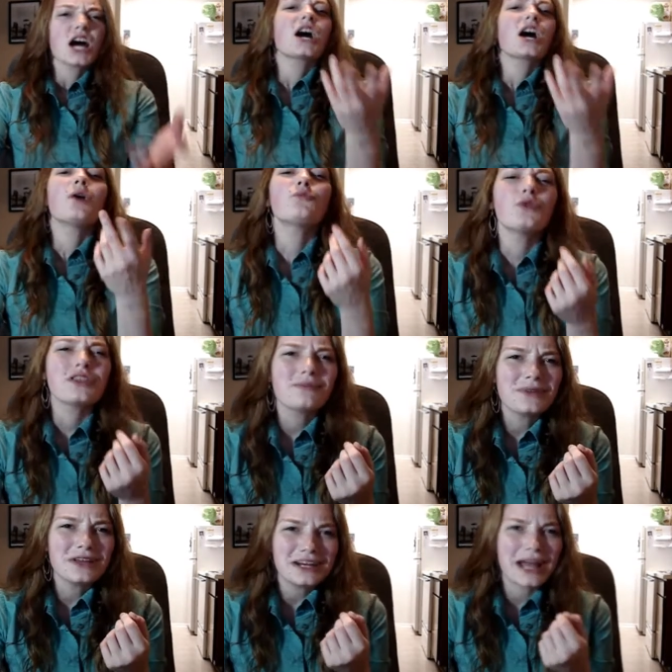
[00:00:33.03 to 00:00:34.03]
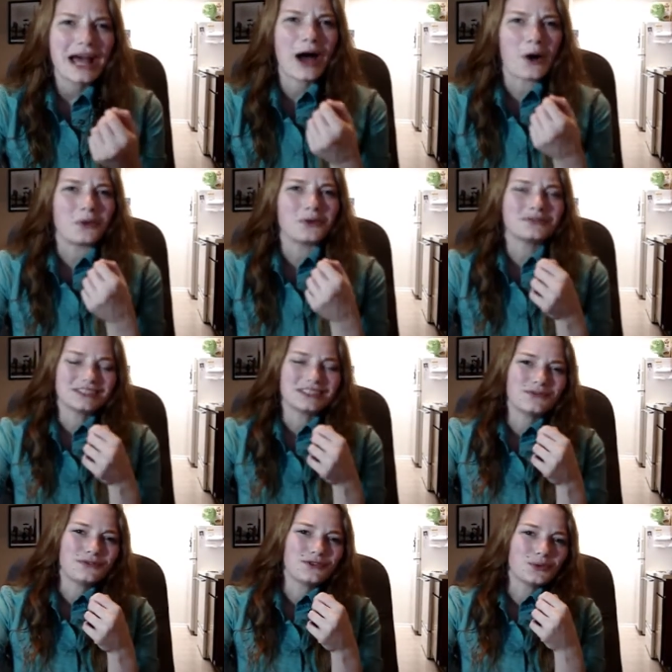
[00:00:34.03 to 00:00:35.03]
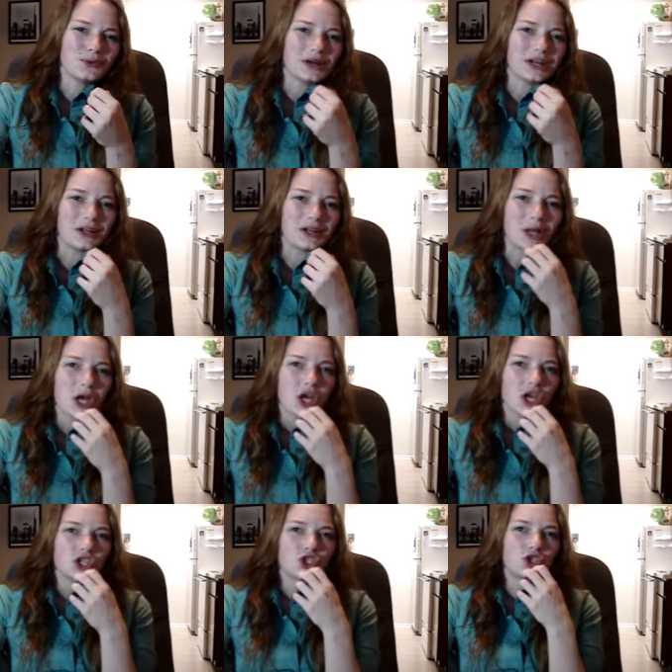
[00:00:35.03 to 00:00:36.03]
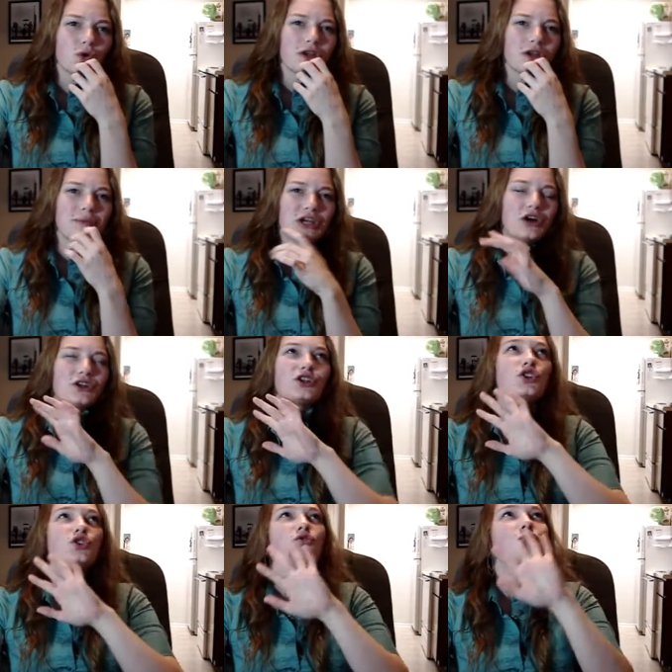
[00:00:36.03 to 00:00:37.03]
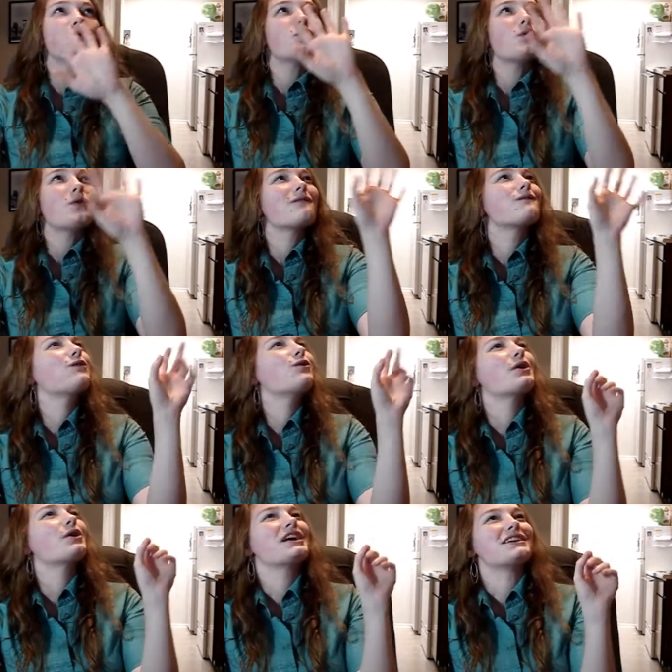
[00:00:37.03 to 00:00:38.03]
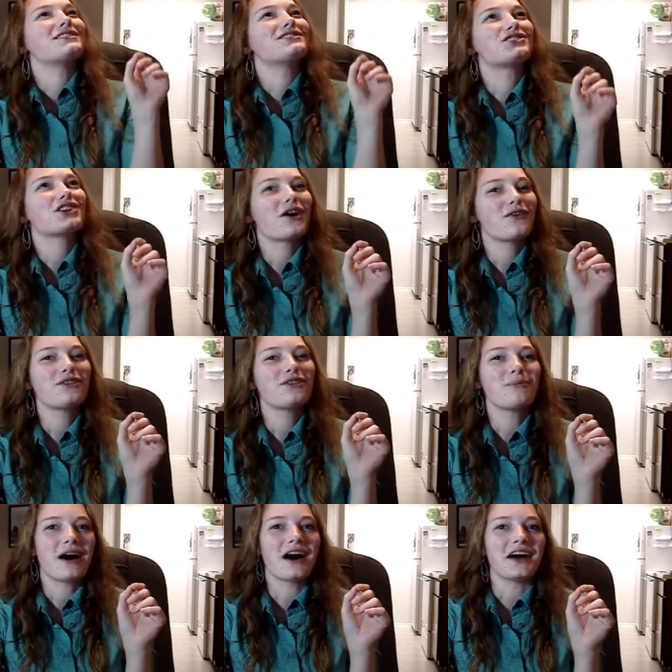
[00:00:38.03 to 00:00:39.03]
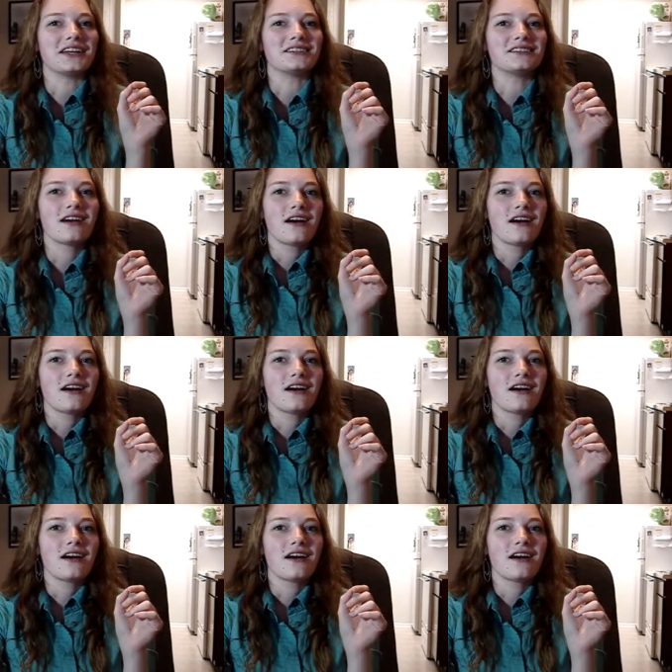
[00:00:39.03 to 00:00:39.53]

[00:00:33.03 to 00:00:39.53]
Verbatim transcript: Come with me now, if you will. Join me on a new voyage of the mind.